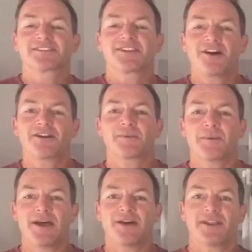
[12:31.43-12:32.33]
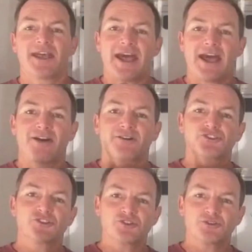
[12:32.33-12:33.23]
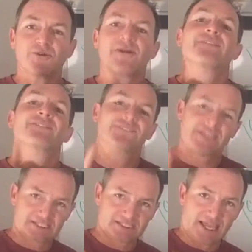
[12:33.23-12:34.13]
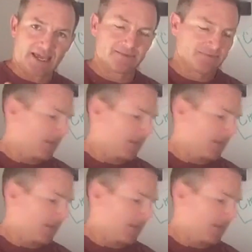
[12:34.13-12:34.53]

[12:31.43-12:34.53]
talk about how to fix that.